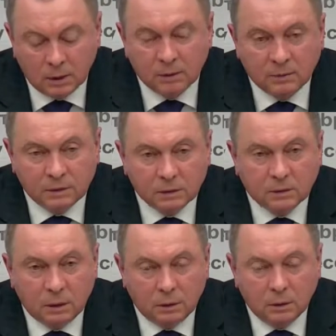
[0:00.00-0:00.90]
And
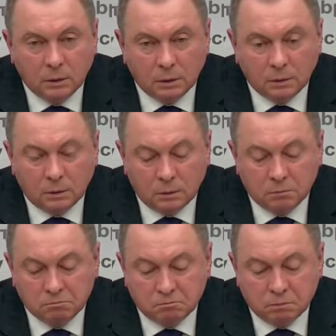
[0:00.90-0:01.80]
Belarus, as a
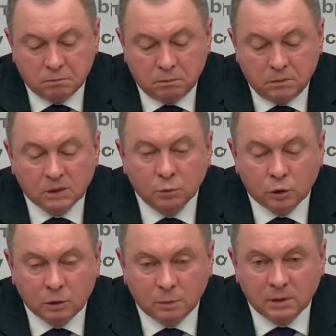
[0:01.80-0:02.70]
medium-sized
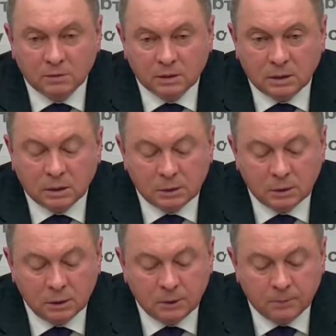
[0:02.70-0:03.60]
state, is not
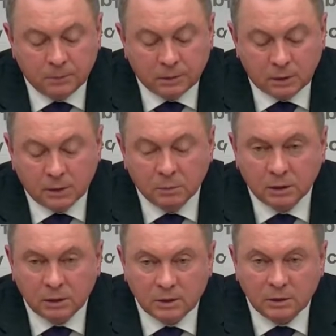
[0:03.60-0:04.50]
able to
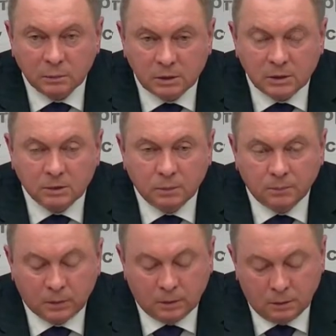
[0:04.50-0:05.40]
withstand any threat
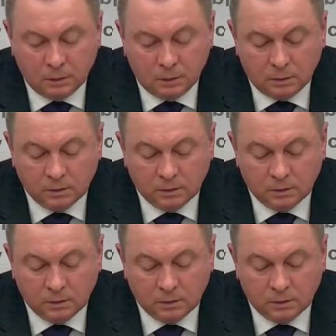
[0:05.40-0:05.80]
alone.